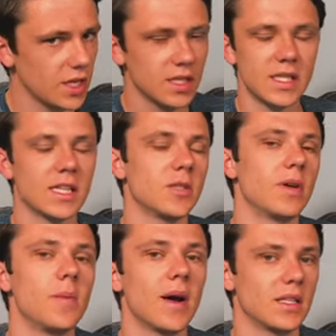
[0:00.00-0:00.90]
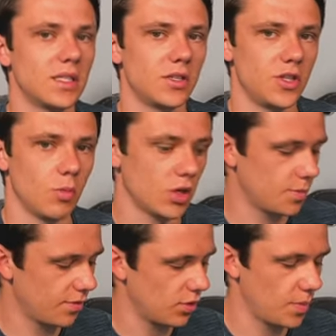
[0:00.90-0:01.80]
You can set as many passes as you want
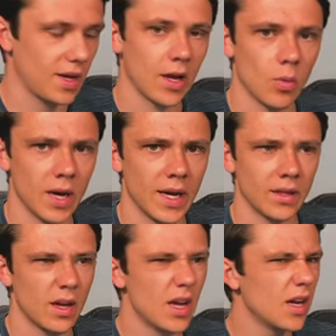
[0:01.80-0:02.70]
before they play out wide.